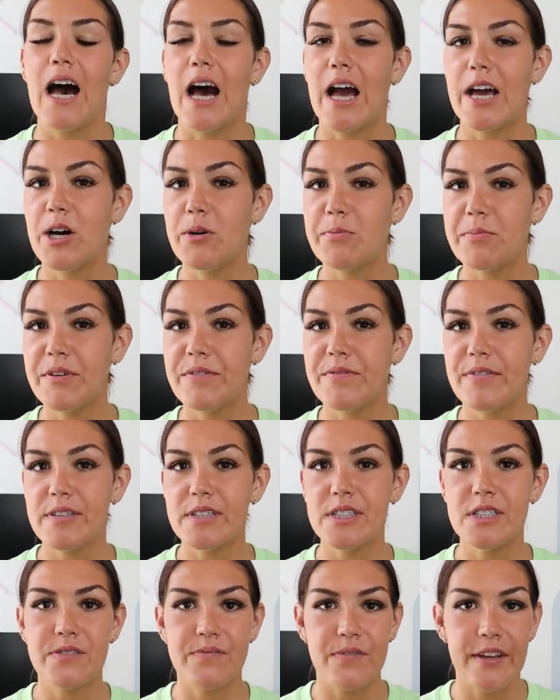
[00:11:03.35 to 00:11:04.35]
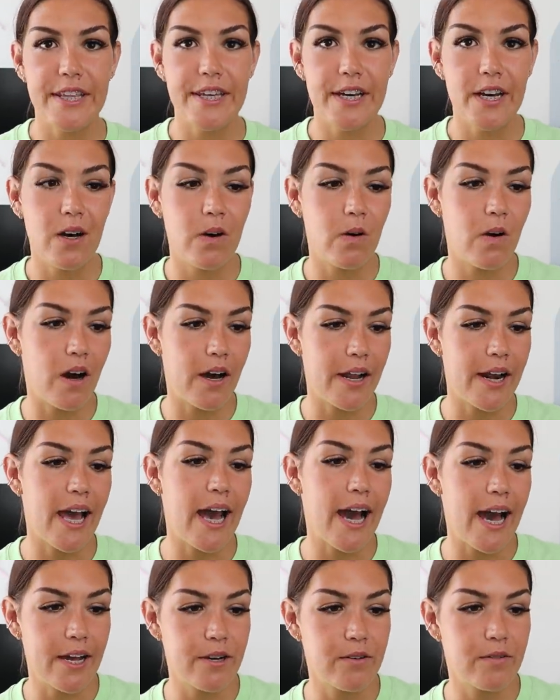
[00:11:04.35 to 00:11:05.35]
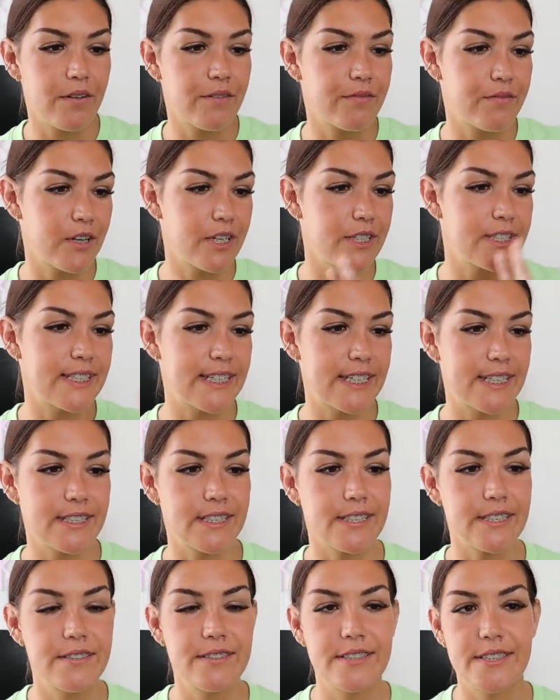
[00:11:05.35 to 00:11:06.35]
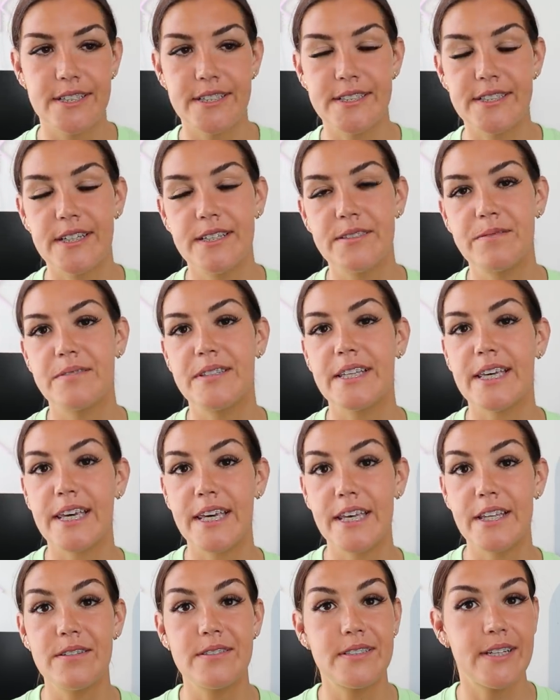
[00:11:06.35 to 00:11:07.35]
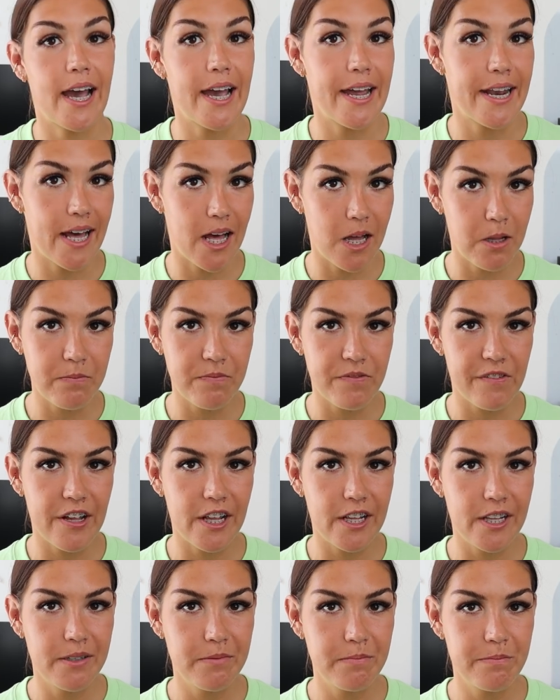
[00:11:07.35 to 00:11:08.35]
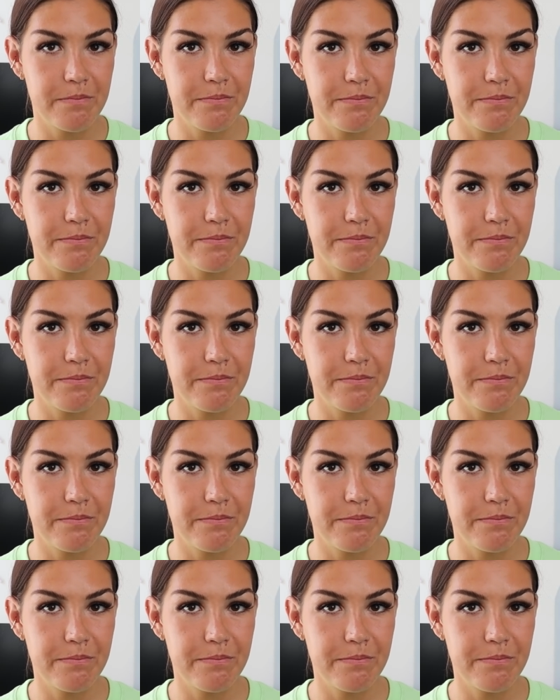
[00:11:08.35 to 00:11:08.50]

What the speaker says: I hope you found this video on how to reverse insulin resistance with the keto diet helpful.